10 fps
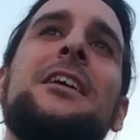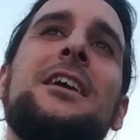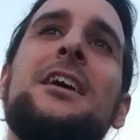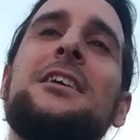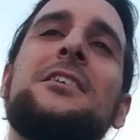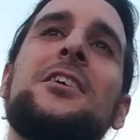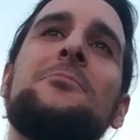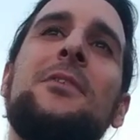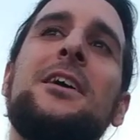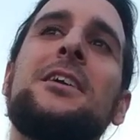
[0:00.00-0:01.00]
I
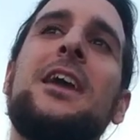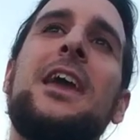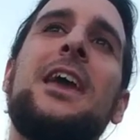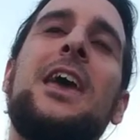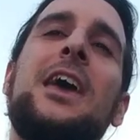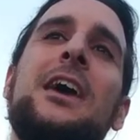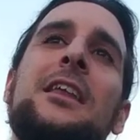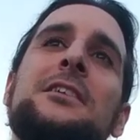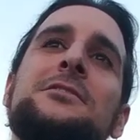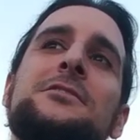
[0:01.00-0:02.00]
came back and
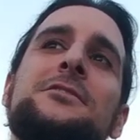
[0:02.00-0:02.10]
I